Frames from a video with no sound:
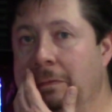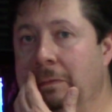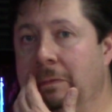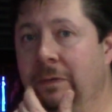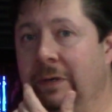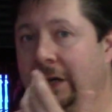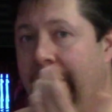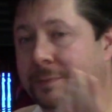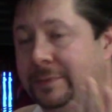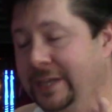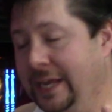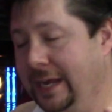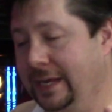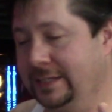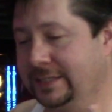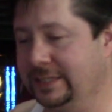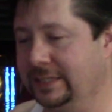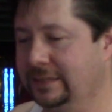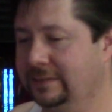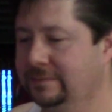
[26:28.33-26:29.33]
when I'm
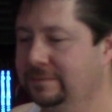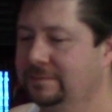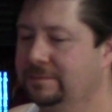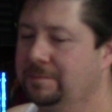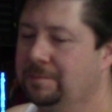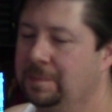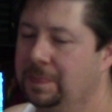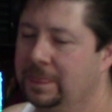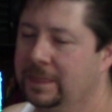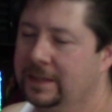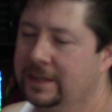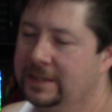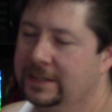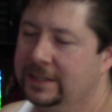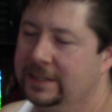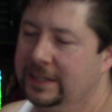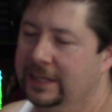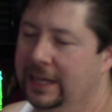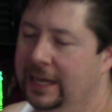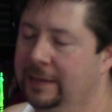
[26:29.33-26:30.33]
dancing, mm -hmm.
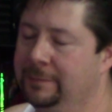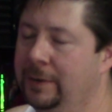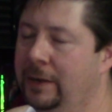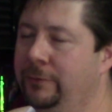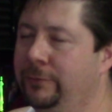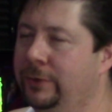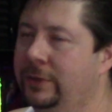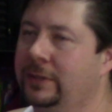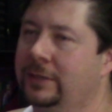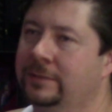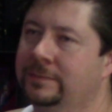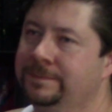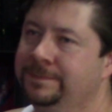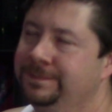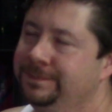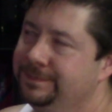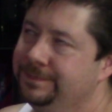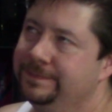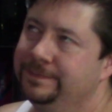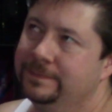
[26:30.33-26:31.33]
and my
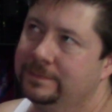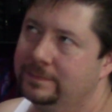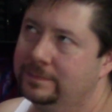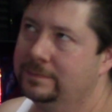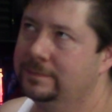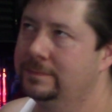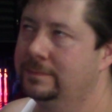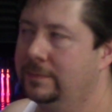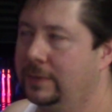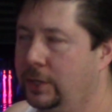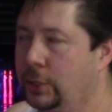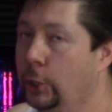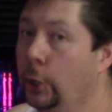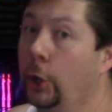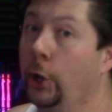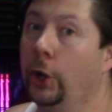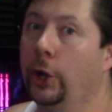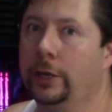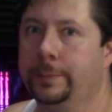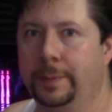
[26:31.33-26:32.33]
rhythm
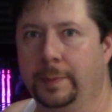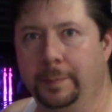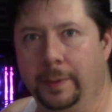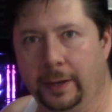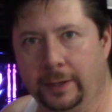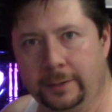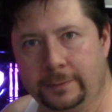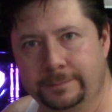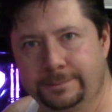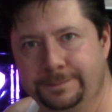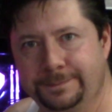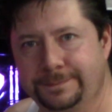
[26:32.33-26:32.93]
could be better.